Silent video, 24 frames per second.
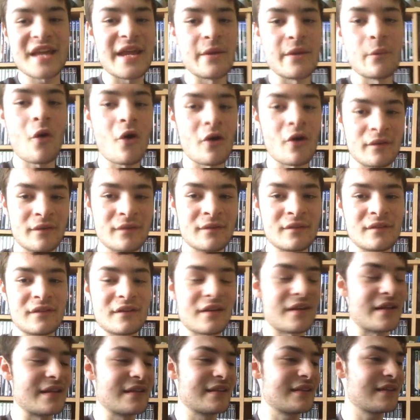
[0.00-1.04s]
day one.
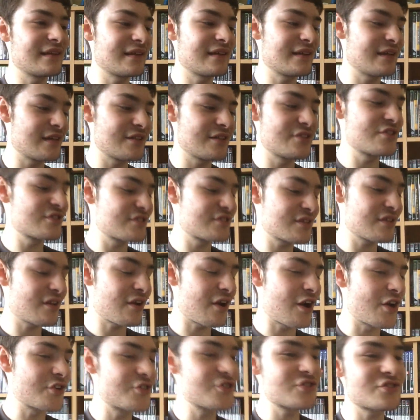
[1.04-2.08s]
Like, I just
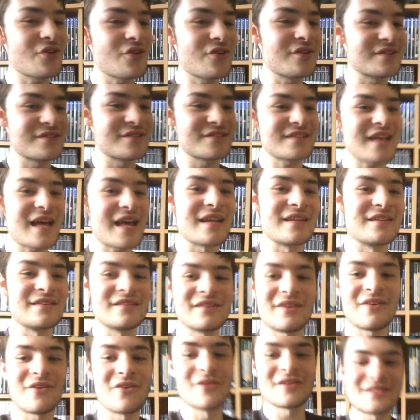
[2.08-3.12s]
don't
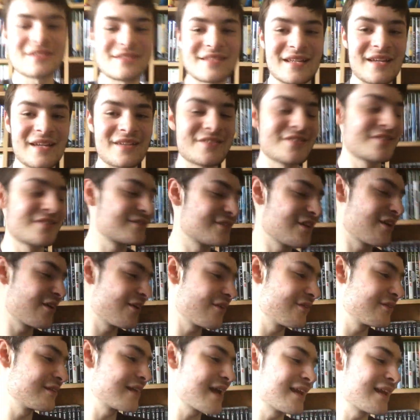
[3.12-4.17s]
understand. Honestly, I
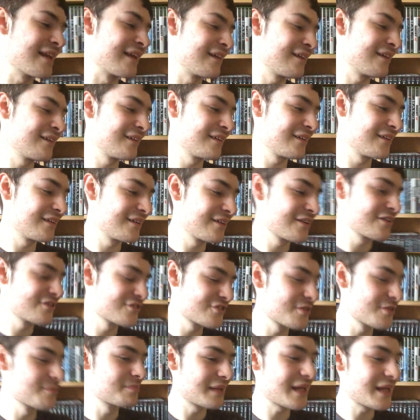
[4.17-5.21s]
don't get it.
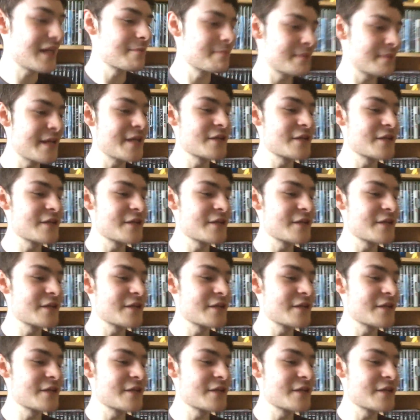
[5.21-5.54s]
Because you can play the